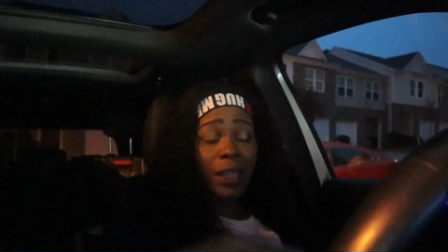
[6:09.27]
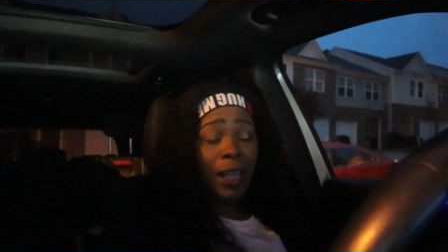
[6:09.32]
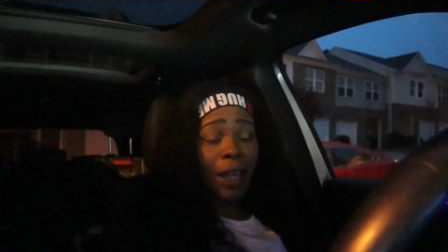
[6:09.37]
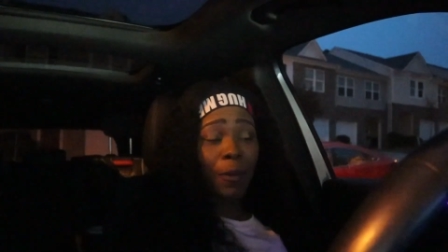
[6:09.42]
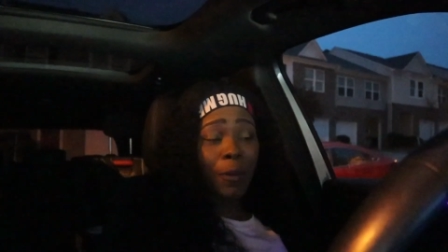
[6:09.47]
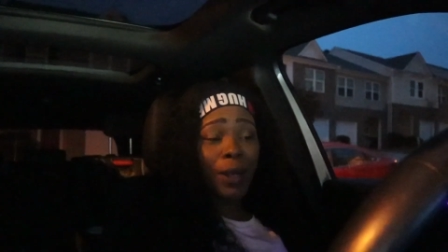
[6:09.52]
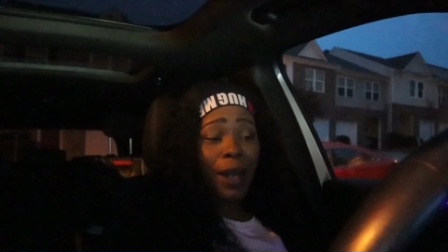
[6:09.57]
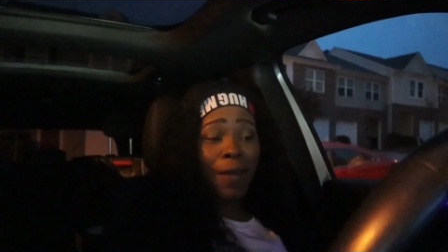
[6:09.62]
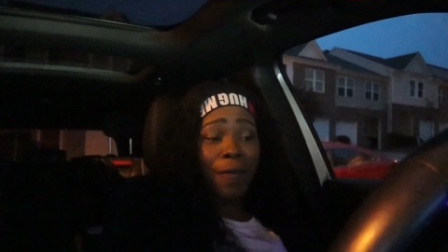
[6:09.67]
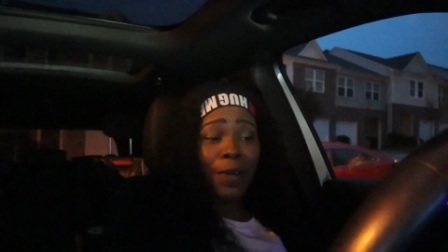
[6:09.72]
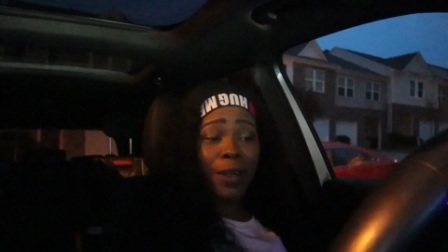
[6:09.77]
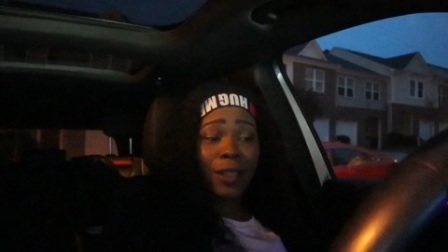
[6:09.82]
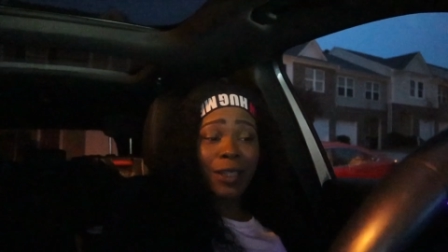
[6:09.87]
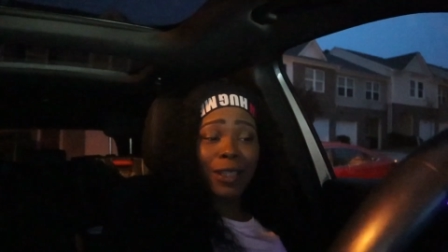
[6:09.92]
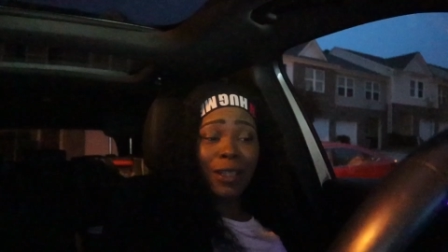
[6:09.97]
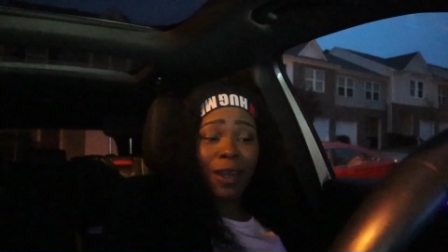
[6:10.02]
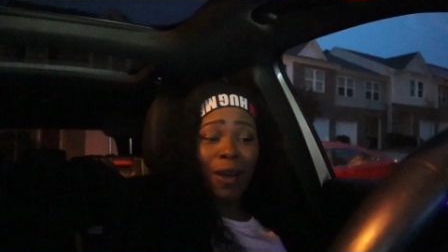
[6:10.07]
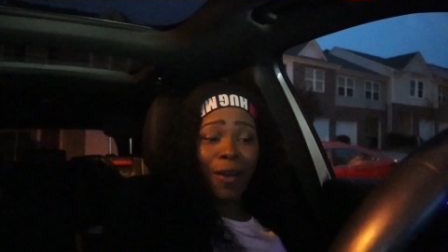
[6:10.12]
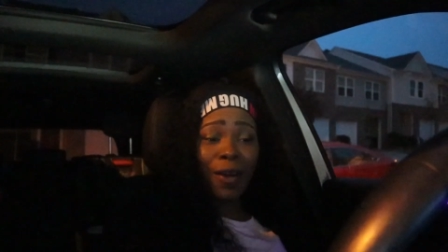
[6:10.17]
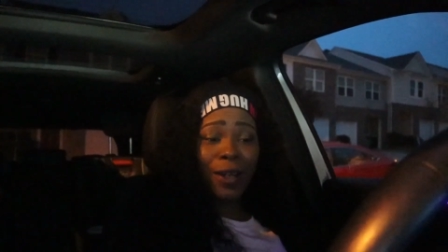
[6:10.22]
Like, when I
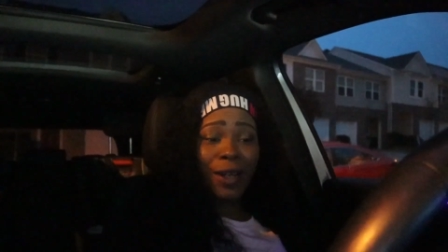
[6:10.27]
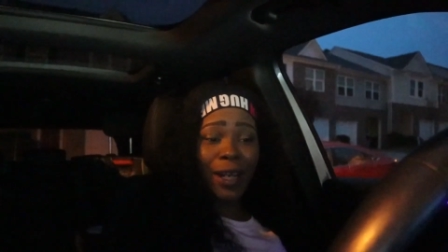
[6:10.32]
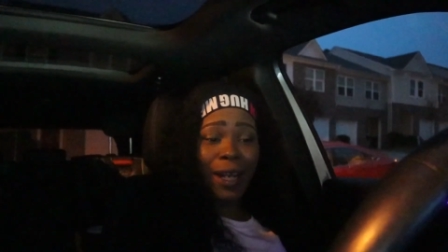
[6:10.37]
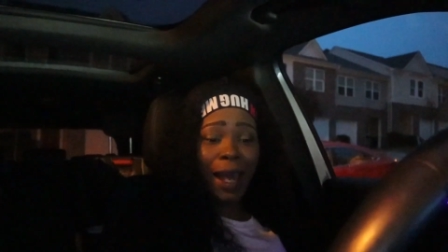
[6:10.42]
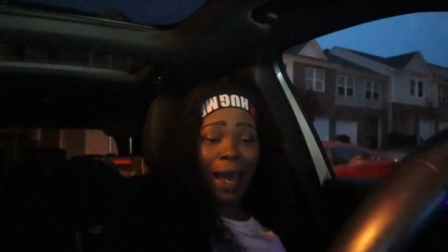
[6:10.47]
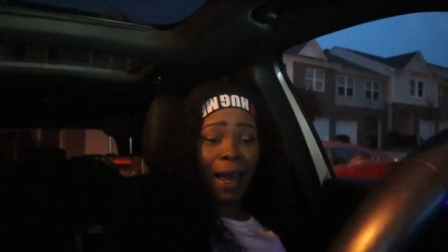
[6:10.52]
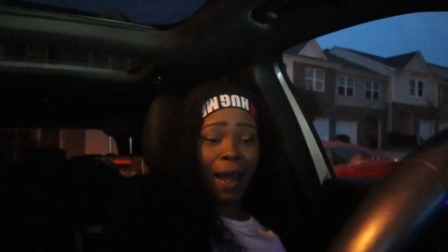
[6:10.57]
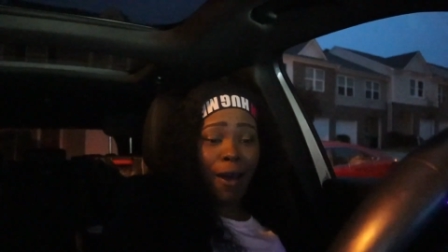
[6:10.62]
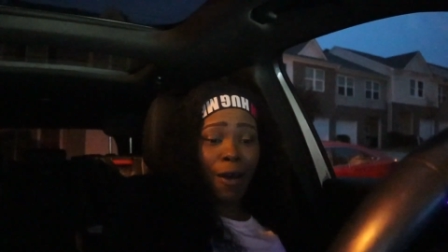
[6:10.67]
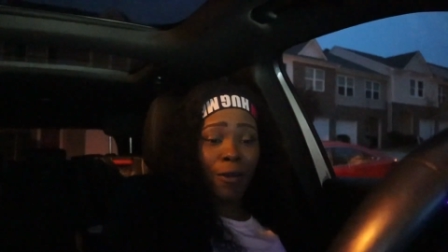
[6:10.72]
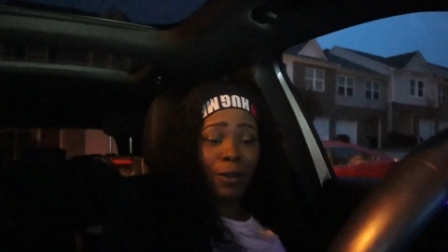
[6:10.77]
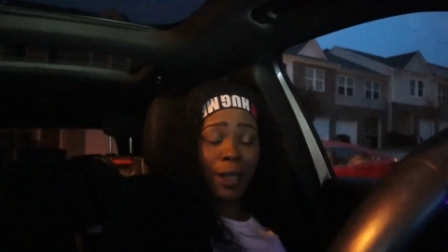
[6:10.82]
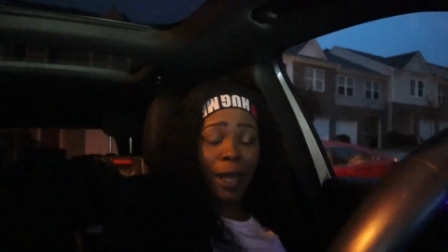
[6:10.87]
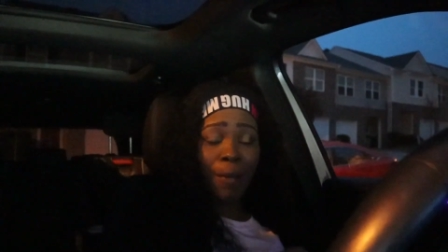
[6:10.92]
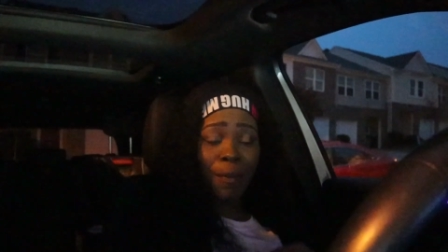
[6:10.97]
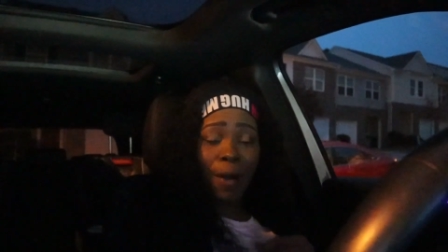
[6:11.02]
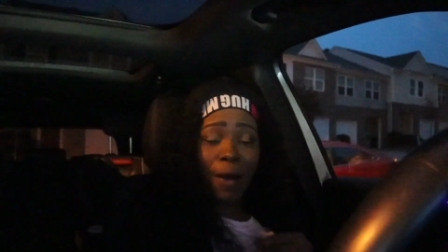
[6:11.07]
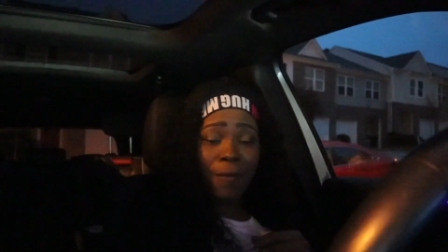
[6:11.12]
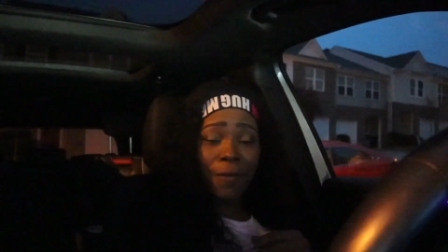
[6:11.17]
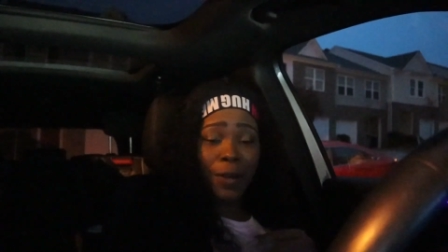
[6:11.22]
first started out,
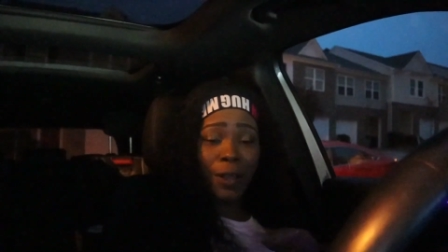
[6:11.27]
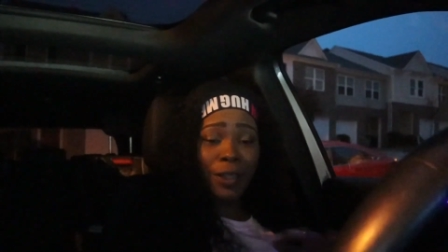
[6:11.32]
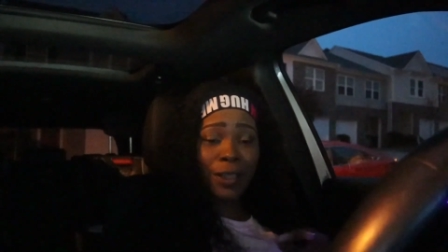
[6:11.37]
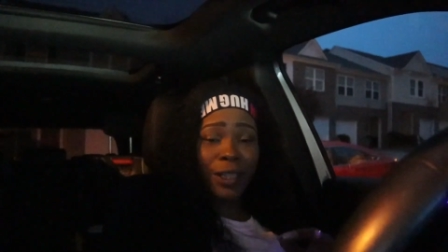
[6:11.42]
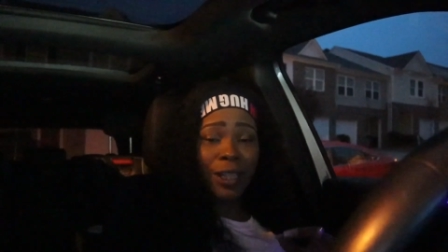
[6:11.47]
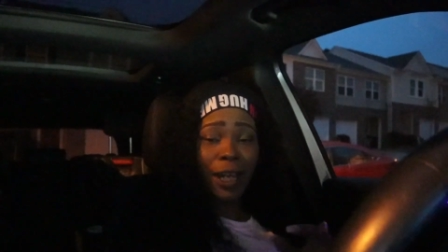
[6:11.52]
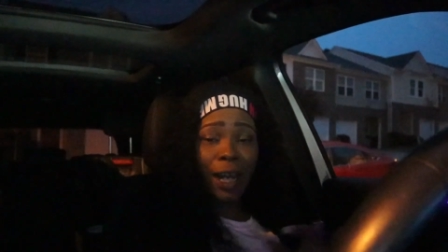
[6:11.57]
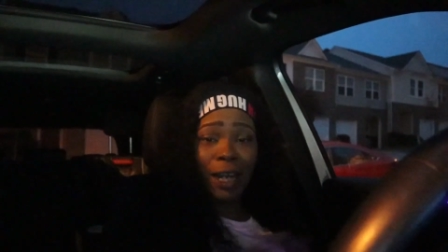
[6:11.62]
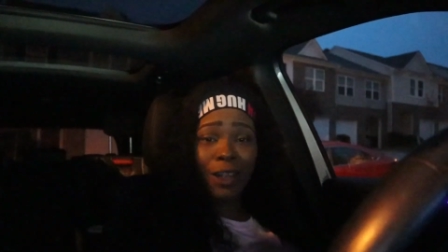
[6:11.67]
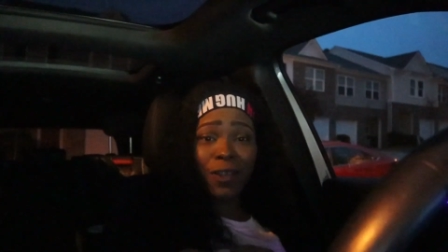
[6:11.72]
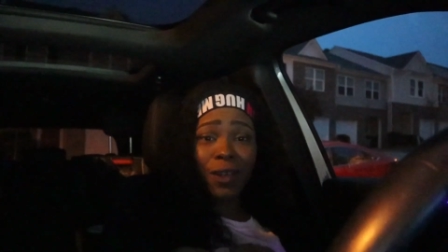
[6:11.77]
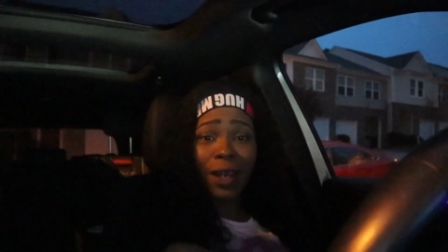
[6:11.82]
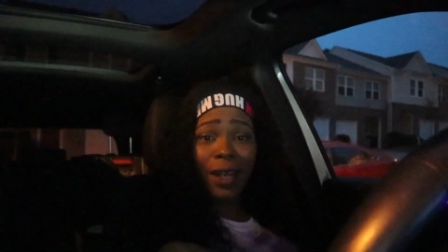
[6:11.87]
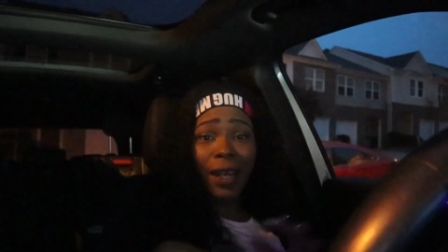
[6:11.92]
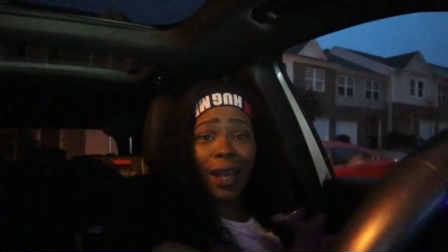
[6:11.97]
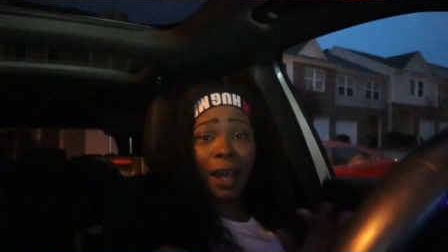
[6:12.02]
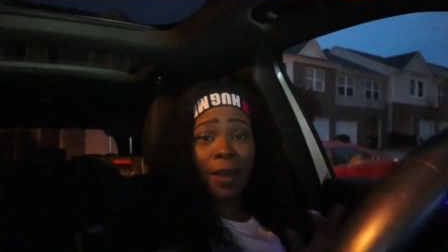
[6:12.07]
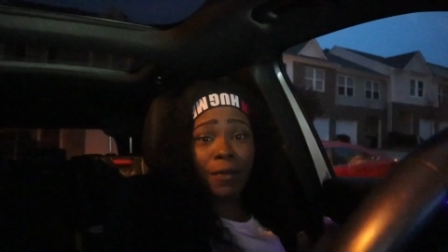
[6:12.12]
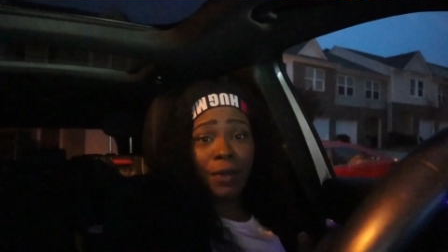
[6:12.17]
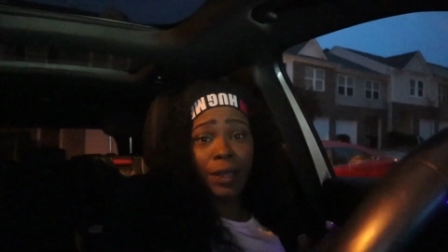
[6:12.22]
like my first year, I
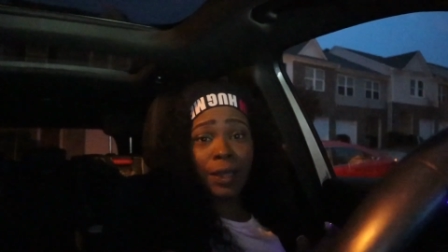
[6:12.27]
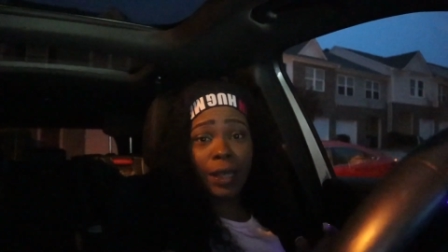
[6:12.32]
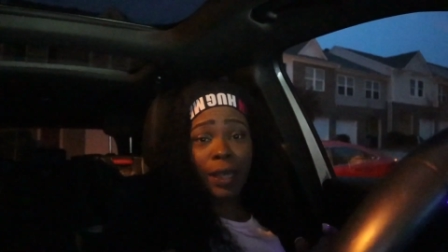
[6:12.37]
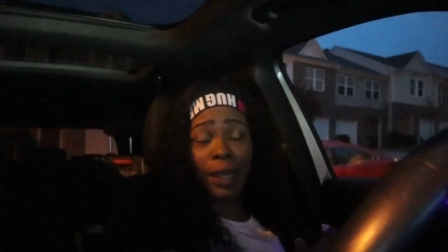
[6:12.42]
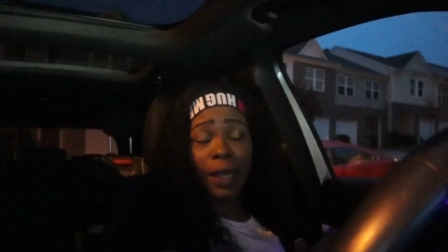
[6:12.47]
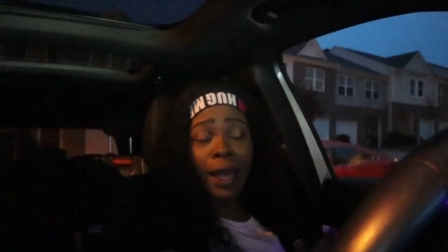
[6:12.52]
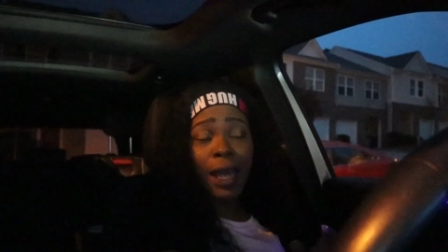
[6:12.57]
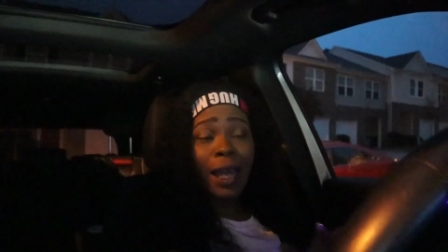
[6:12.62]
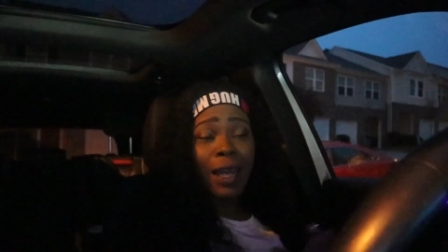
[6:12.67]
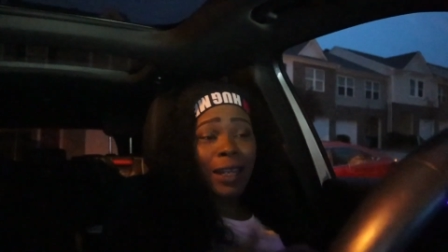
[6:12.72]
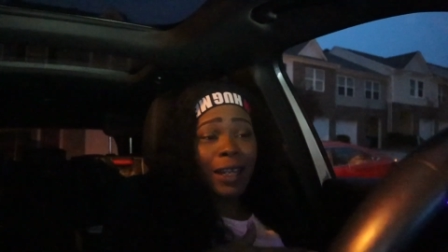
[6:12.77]
tried everything.